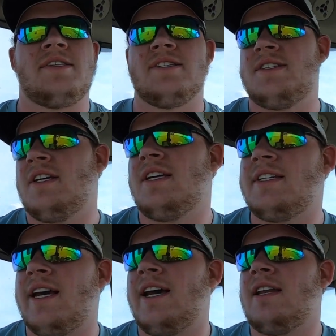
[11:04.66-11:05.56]
can see,
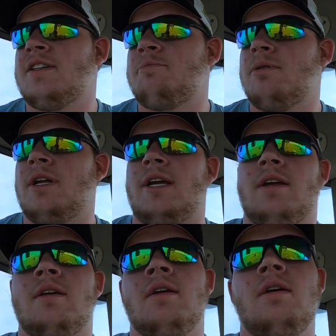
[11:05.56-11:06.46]
Dad is
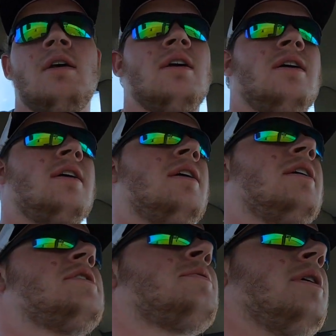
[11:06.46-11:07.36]
putting
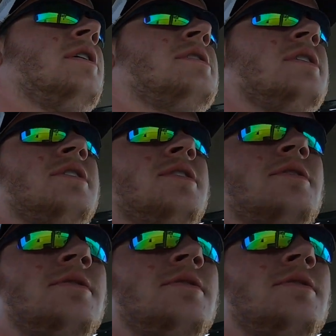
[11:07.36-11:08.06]
squares into